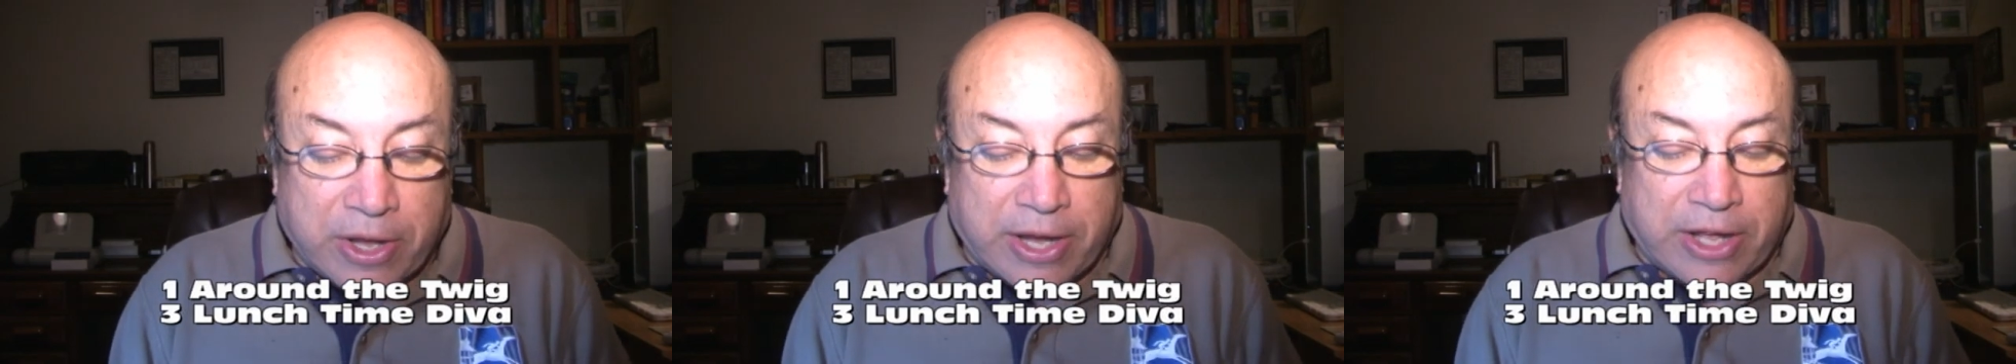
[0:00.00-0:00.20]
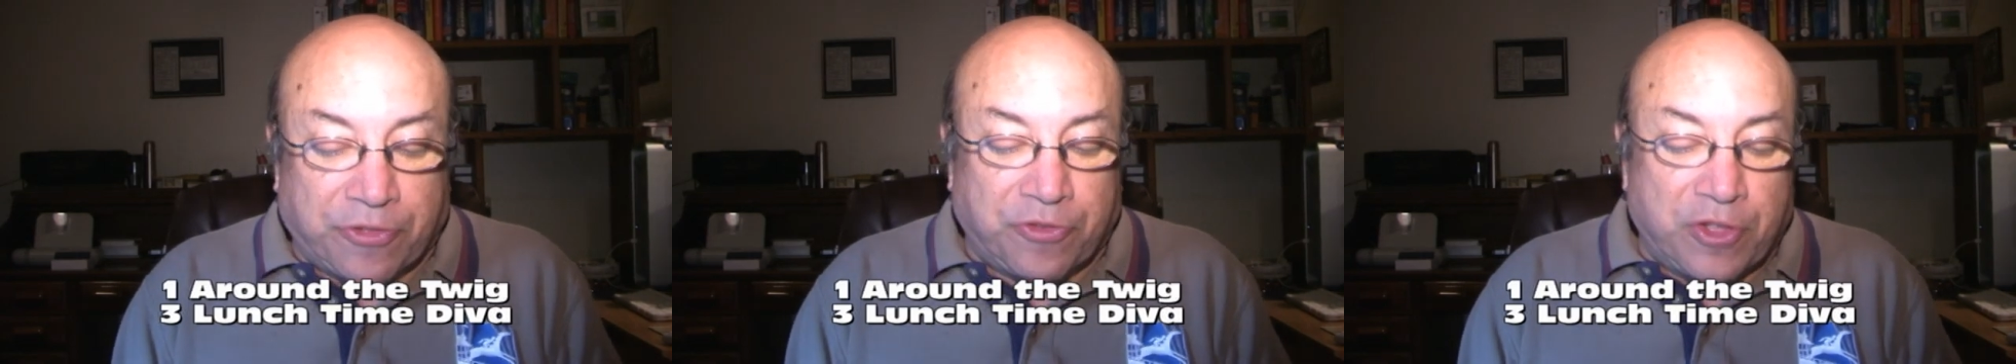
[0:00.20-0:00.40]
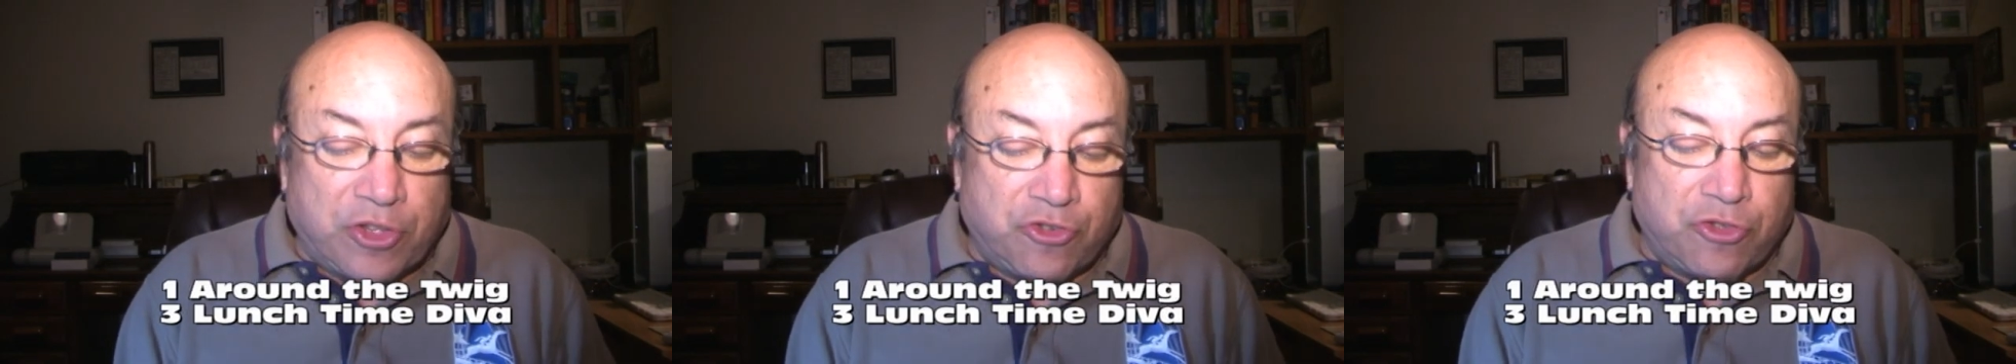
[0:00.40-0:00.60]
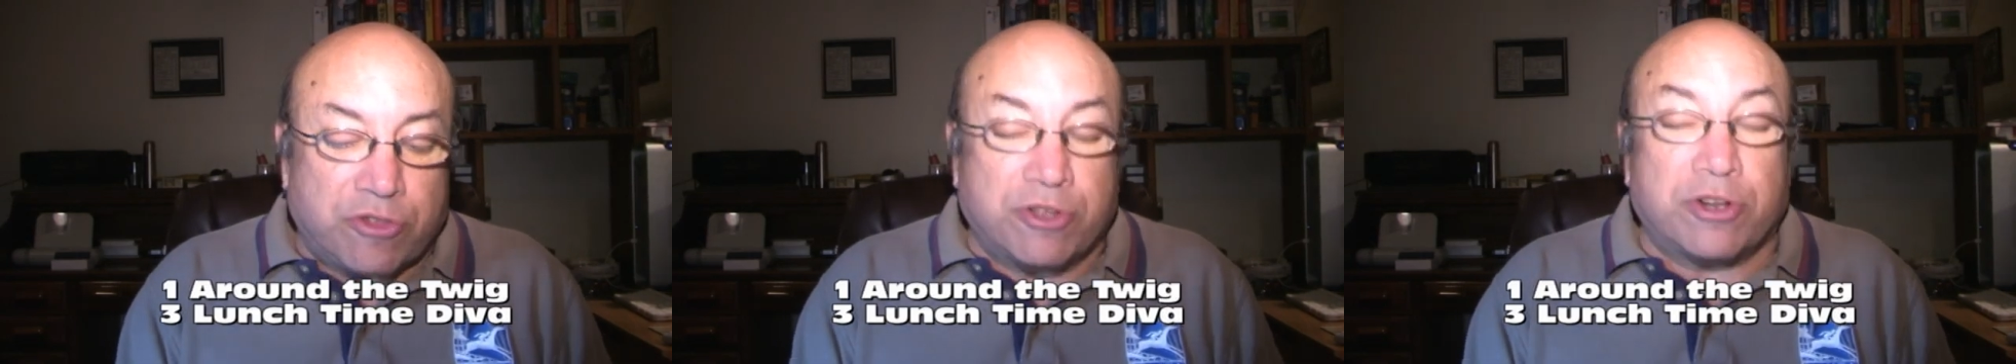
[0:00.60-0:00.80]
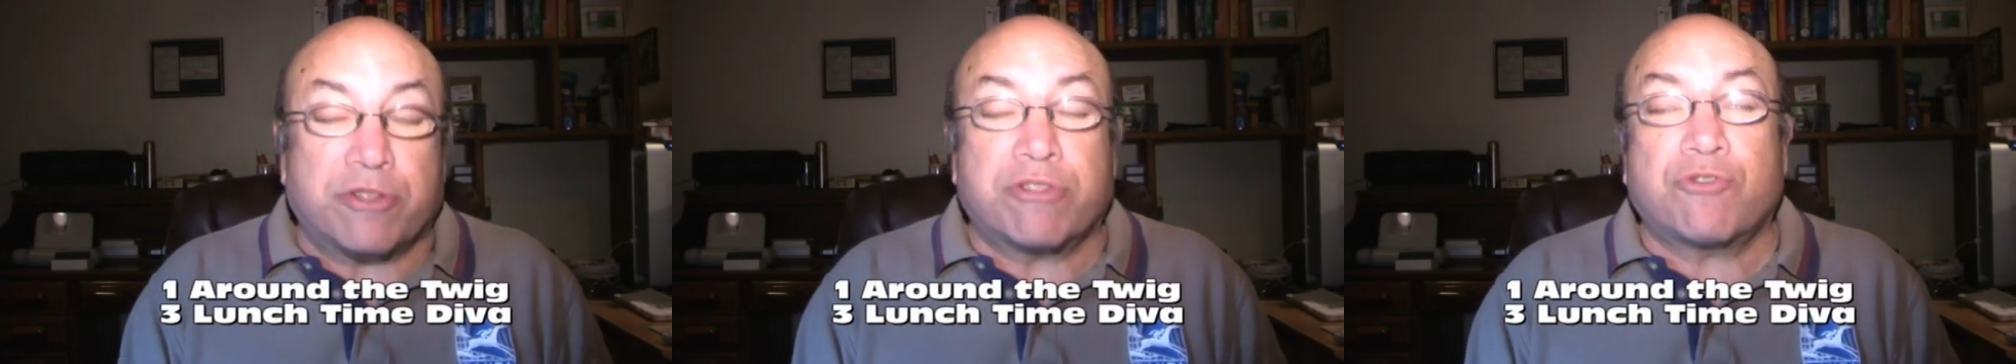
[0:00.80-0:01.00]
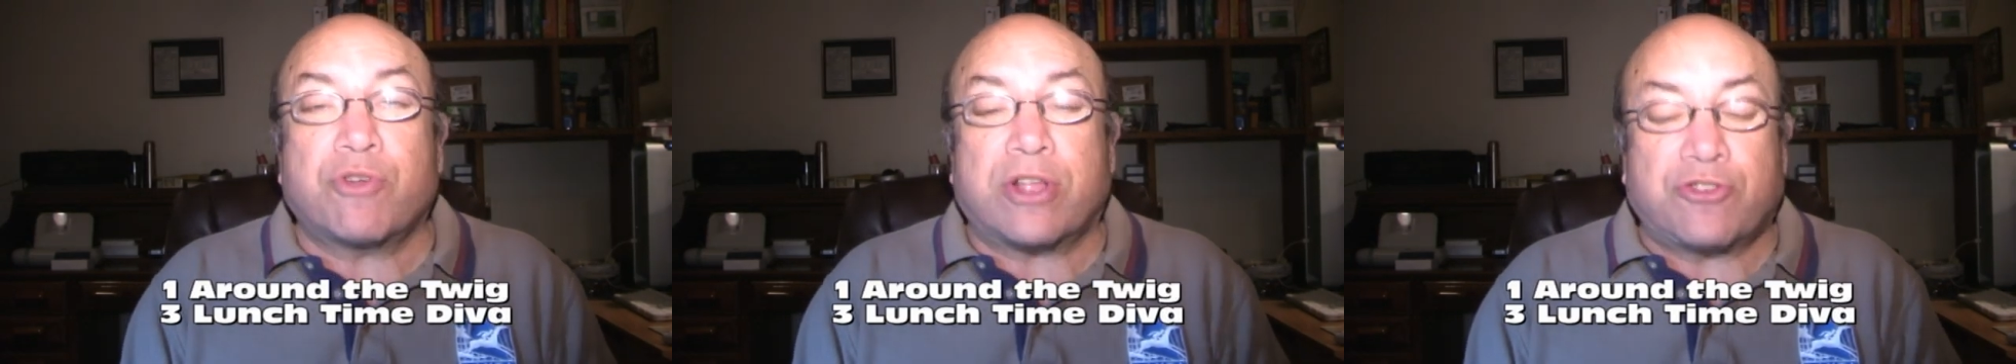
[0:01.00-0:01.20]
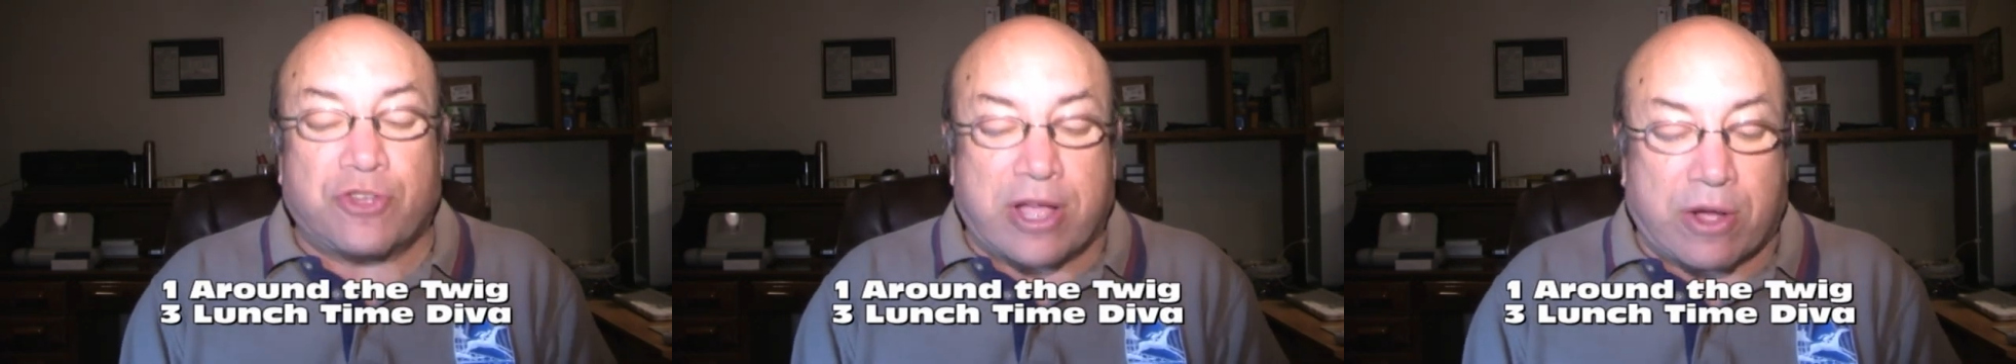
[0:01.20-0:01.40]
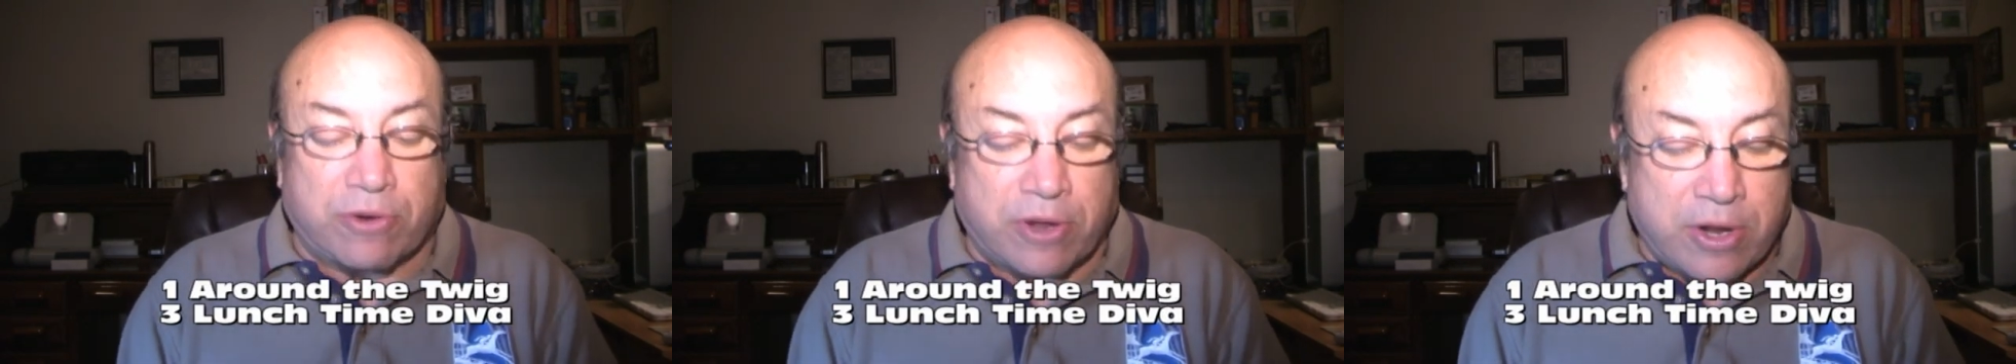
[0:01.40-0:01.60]
I think she's going to stretch
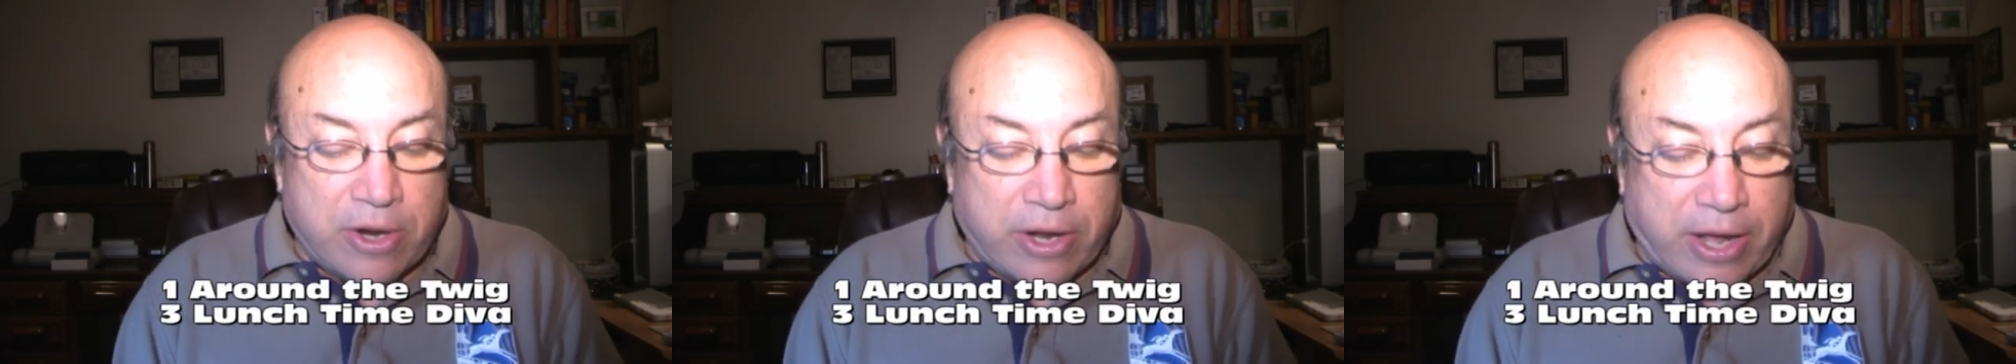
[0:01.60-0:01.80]
out